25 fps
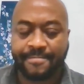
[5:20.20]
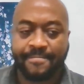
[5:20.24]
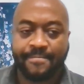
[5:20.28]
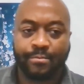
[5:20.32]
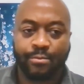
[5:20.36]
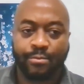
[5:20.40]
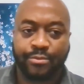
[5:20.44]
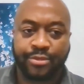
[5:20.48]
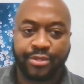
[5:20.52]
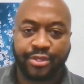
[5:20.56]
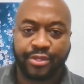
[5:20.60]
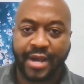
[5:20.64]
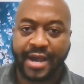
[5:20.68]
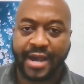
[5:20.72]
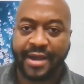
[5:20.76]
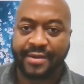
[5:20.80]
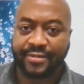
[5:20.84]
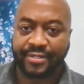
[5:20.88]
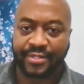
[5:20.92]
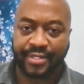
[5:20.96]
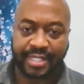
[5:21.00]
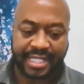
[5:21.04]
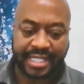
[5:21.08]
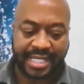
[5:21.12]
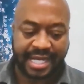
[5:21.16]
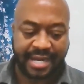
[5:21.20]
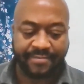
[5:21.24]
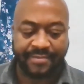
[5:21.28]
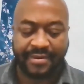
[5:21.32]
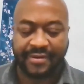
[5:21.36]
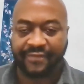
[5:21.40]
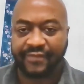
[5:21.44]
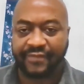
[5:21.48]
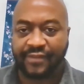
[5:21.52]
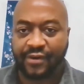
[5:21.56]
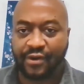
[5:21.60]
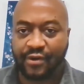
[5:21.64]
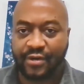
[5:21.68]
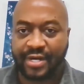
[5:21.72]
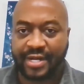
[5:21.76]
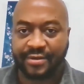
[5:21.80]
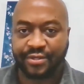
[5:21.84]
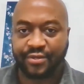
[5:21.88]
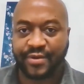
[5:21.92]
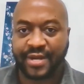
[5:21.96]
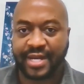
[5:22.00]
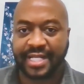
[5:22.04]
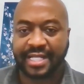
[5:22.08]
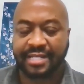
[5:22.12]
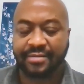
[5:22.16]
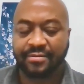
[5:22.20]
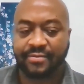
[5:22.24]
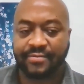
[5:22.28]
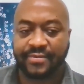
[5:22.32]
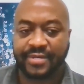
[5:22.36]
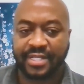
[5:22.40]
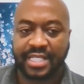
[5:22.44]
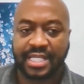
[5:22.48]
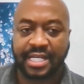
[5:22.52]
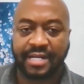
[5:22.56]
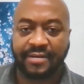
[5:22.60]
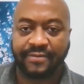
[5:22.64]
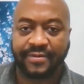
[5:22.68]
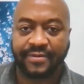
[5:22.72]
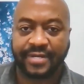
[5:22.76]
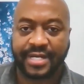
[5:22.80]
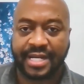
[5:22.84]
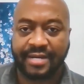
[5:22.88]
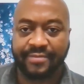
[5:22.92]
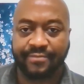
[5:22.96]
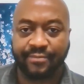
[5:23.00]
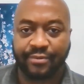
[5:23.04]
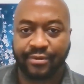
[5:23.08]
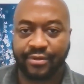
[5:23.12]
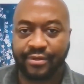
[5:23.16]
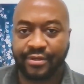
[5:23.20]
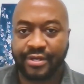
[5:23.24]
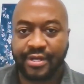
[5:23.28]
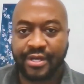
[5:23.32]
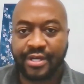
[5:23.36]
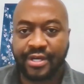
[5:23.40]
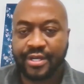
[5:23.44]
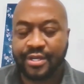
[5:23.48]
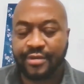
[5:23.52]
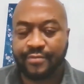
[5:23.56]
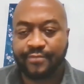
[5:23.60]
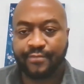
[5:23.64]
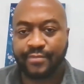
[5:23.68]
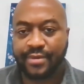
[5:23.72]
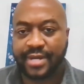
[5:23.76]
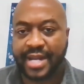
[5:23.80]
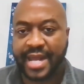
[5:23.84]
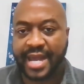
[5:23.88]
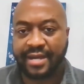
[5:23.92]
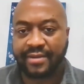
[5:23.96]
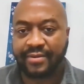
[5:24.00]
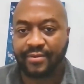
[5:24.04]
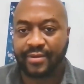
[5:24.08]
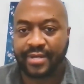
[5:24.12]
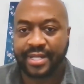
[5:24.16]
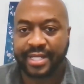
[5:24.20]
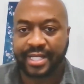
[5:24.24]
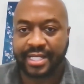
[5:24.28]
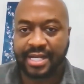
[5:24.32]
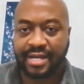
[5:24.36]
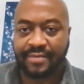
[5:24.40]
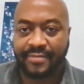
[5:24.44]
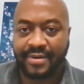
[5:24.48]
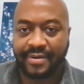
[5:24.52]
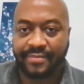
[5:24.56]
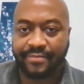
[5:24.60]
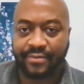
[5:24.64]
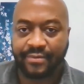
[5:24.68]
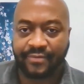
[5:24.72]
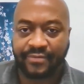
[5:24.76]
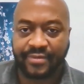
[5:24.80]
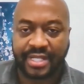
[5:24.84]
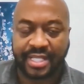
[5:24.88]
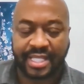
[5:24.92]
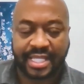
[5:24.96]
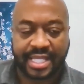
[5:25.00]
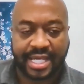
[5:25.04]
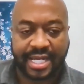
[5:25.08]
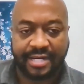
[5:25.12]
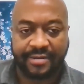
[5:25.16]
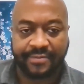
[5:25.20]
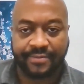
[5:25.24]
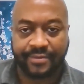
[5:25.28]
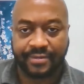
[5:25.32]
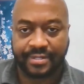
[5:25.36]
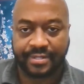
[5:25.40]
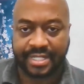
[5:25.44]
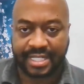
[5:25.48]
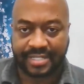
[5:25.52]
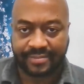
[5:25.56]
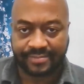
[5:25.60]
So I was looking at my phone. I was trying to give him the telephone number, but I couldn't come up with the telephone number.